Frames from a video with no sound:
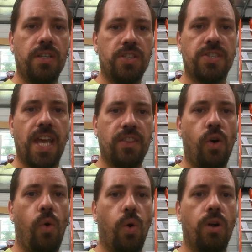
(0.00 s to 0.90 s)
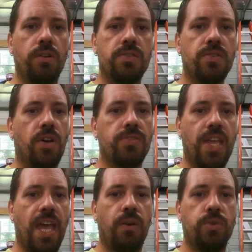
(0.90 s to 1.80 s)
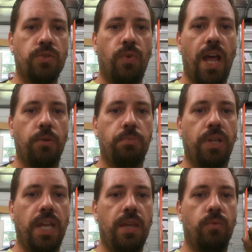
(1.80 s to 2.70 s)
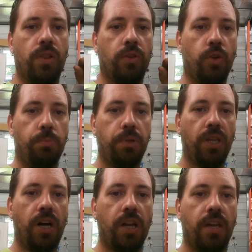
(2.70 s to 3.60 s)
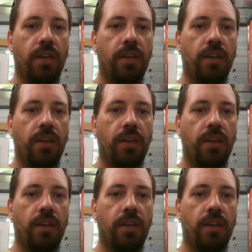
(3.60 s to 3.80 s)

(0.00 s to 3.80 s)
it just had the horn, so all they had was a round plate with a little plug,